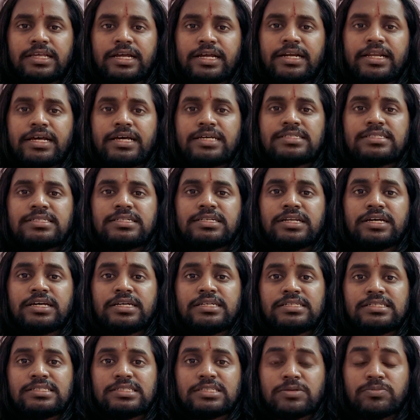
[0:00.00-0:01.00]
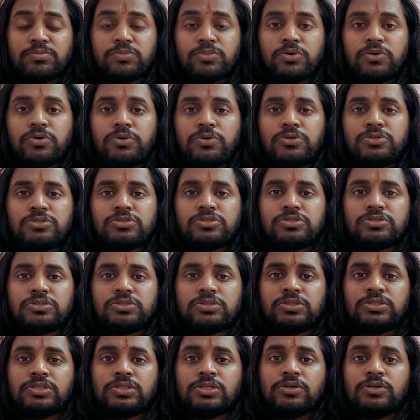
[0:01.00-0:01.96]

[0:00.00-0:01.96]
Dandasana is the most